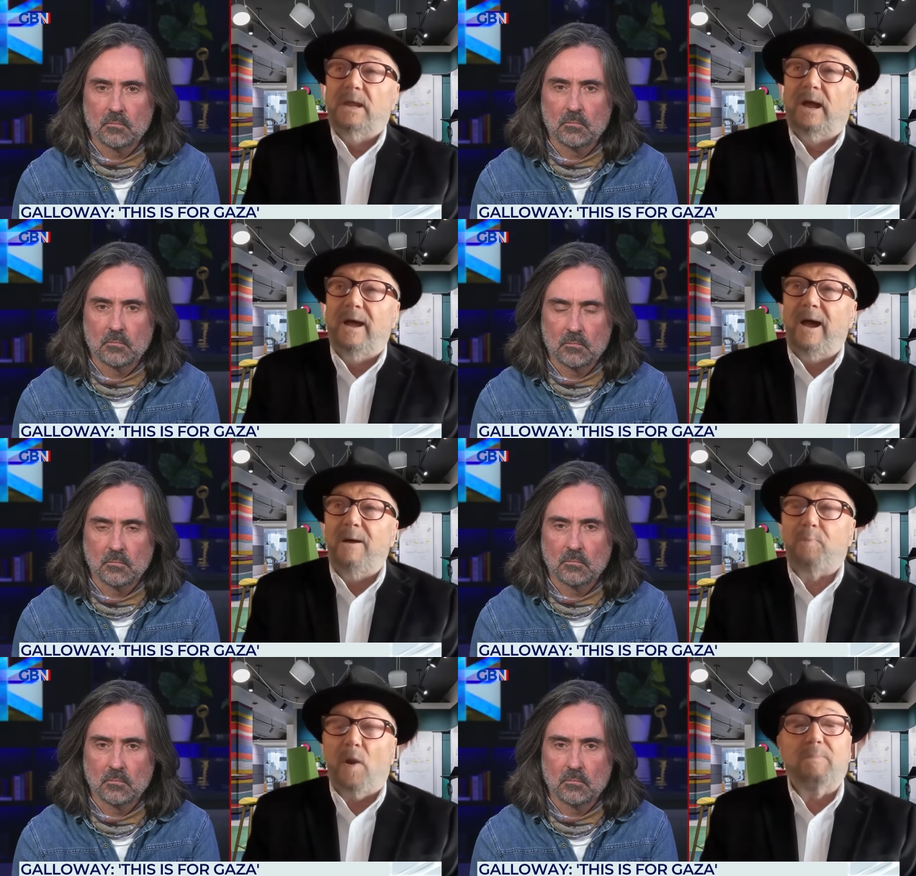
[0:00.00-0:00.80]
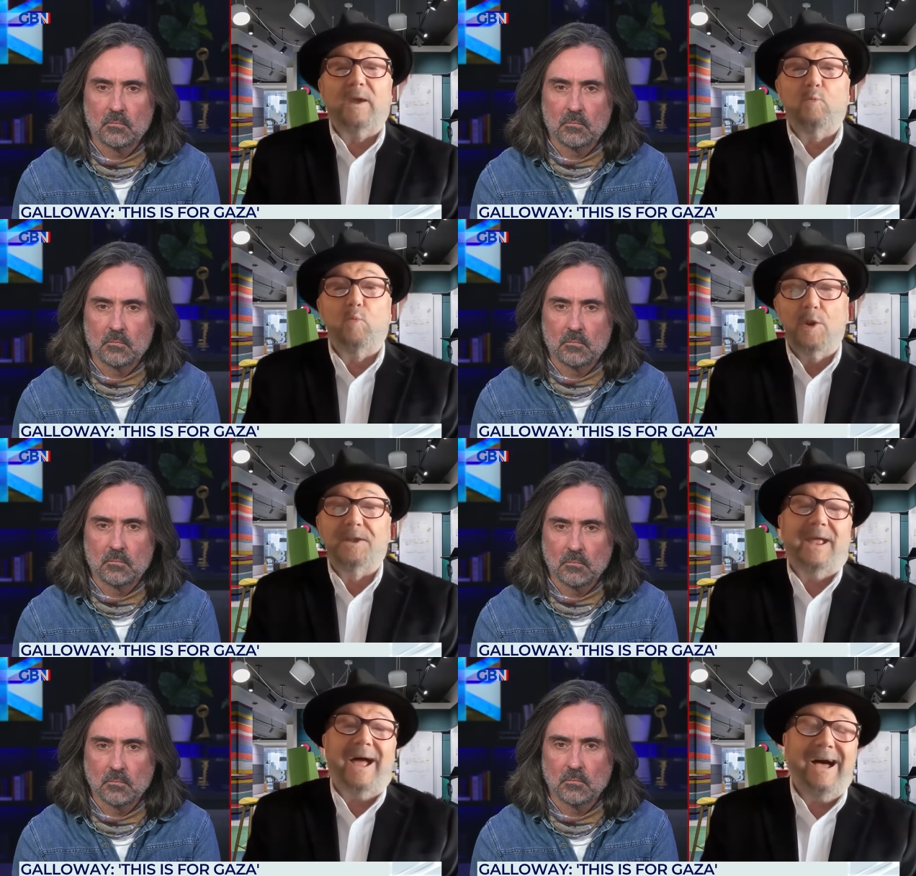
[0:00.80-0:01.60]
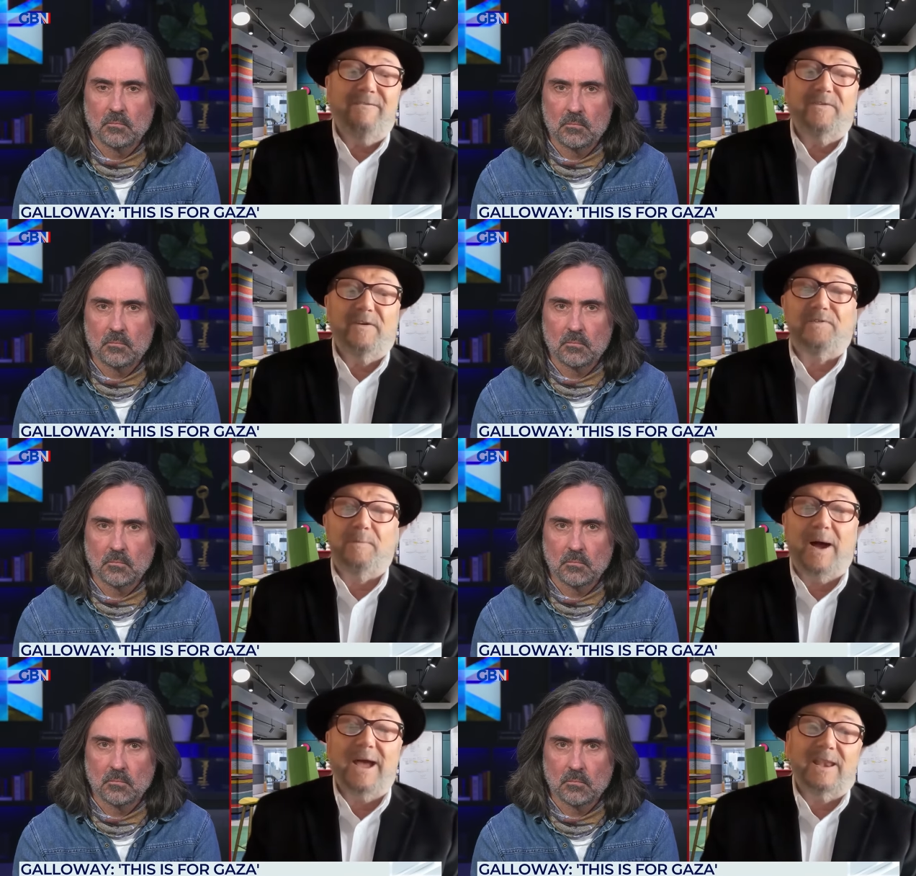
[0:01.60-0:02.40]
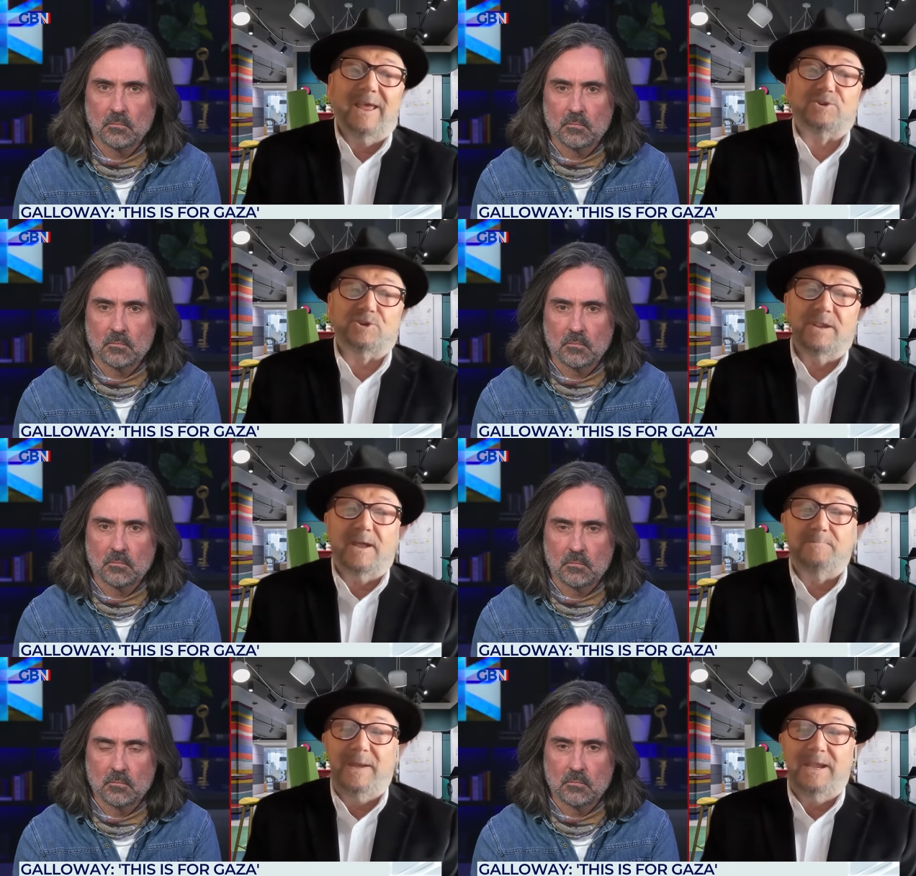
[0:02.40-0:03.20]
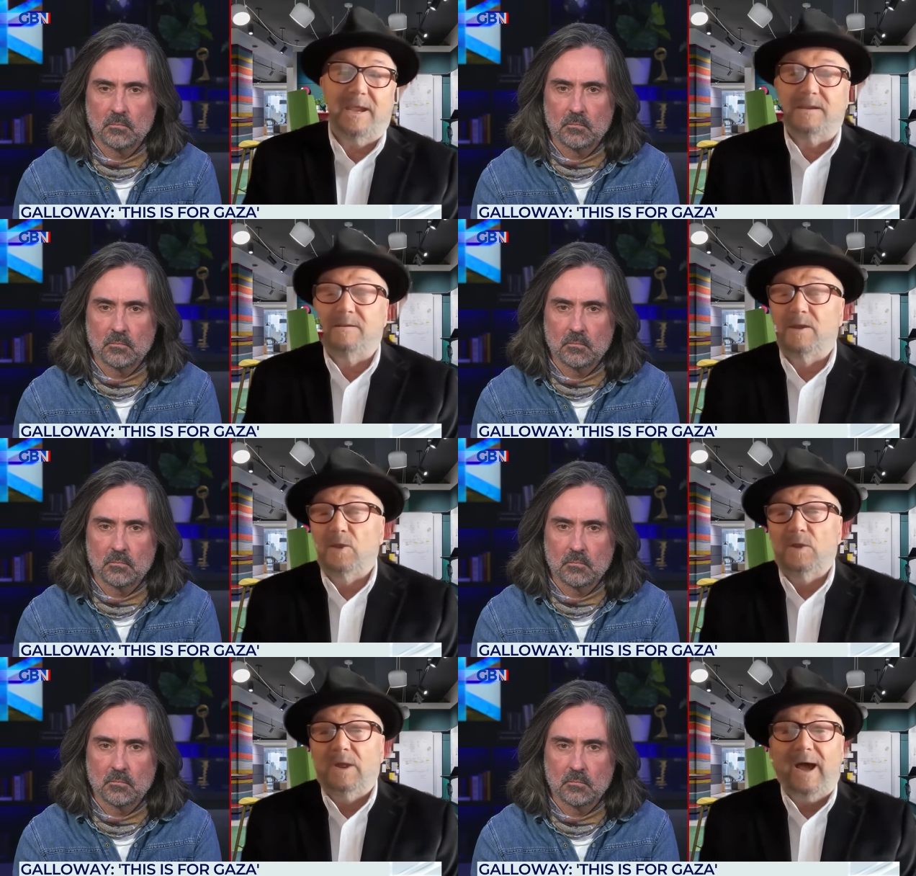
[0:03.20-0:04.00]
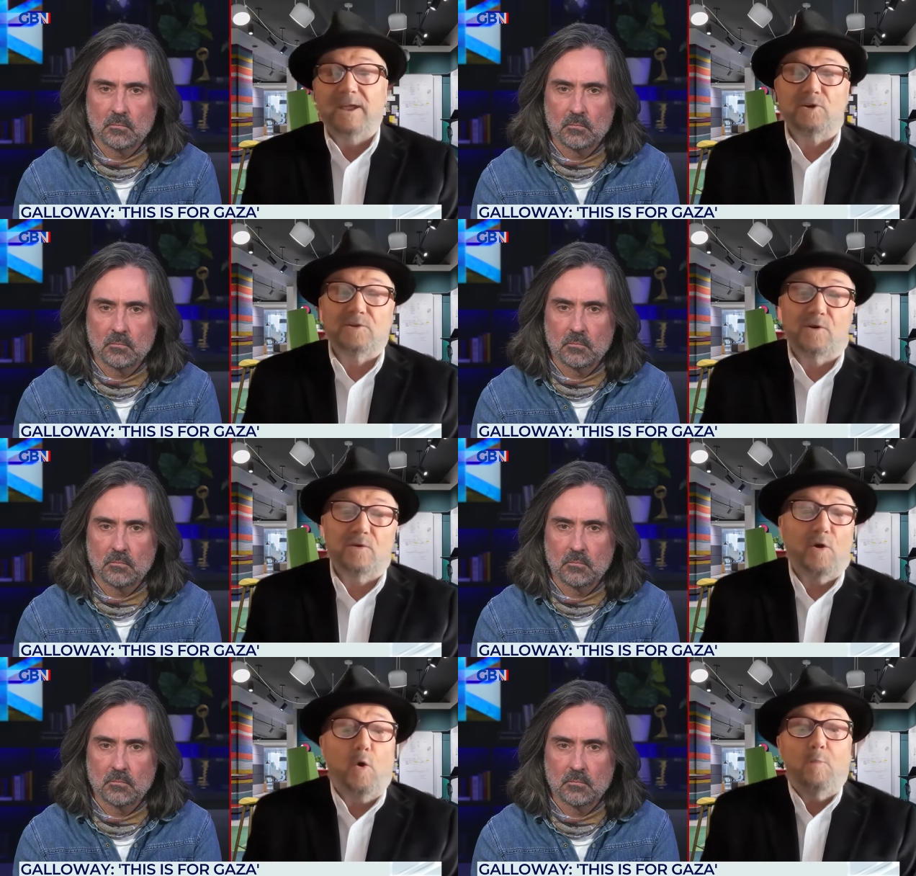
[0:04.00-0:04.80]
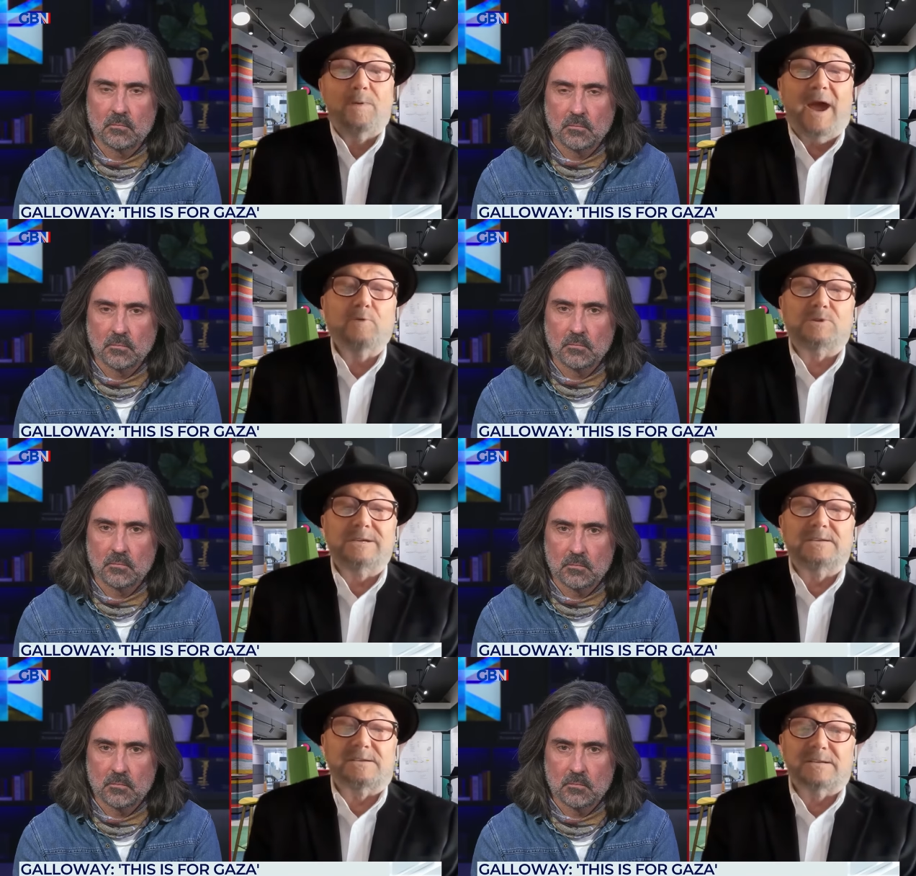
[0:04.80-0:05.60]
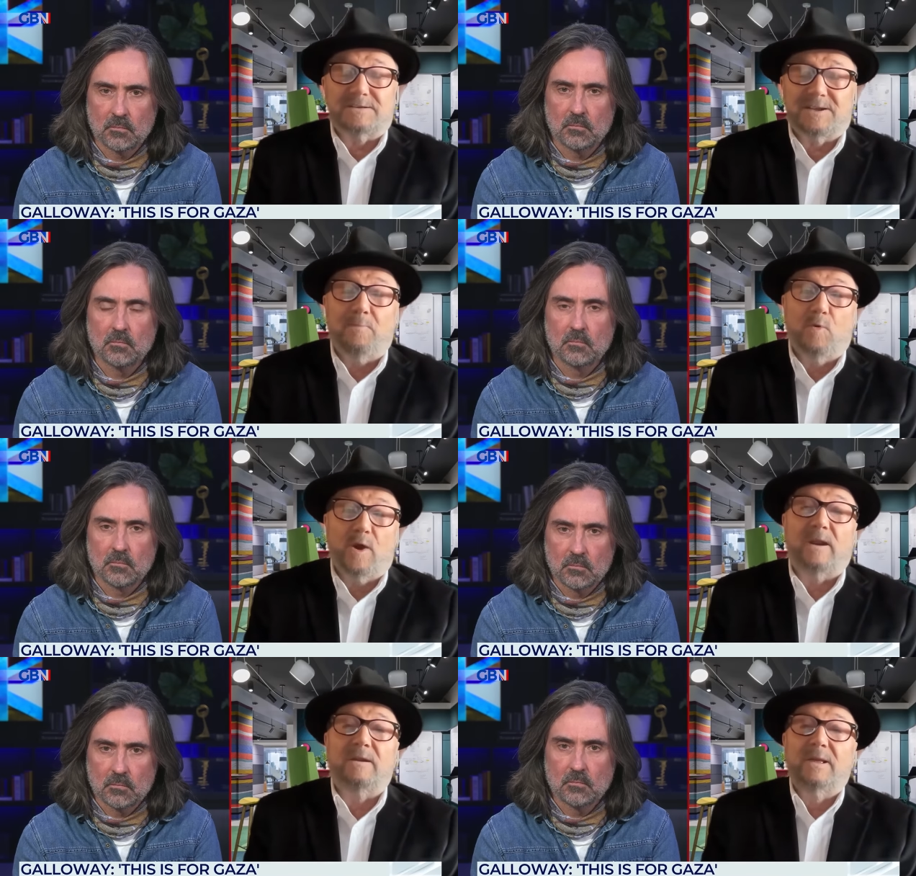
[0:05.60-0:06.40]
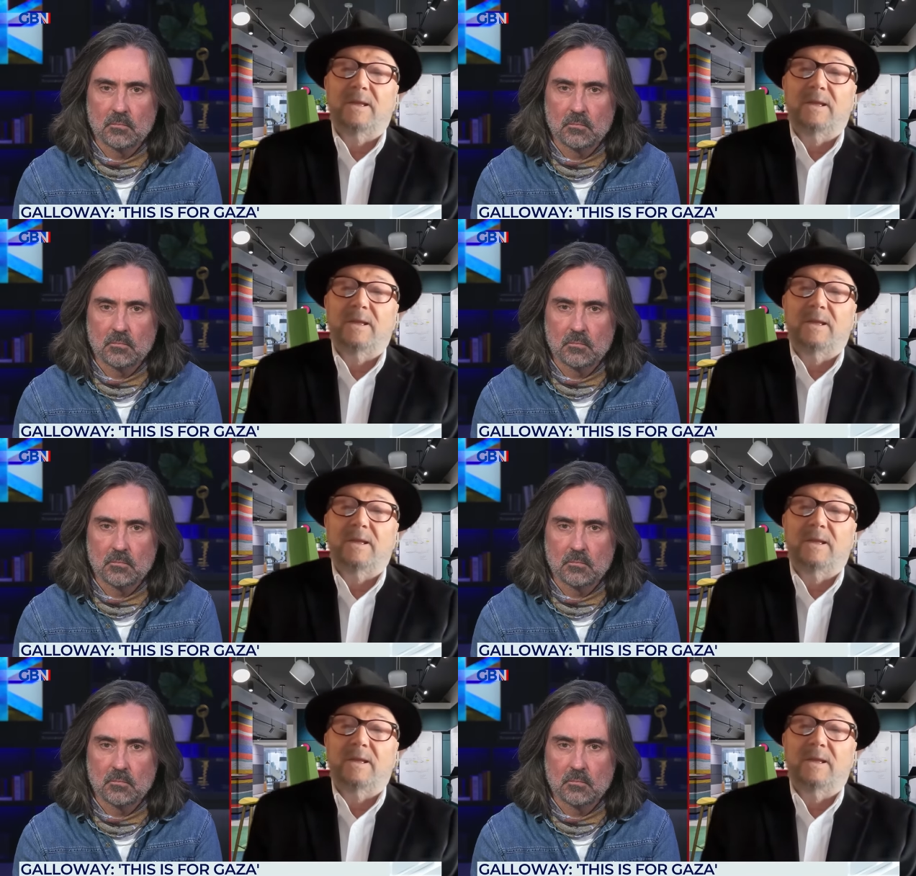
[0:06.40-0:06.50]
Speaker 1: I, I probably wouldn't have if the by election had been in, I don't know, the home counties somewhere.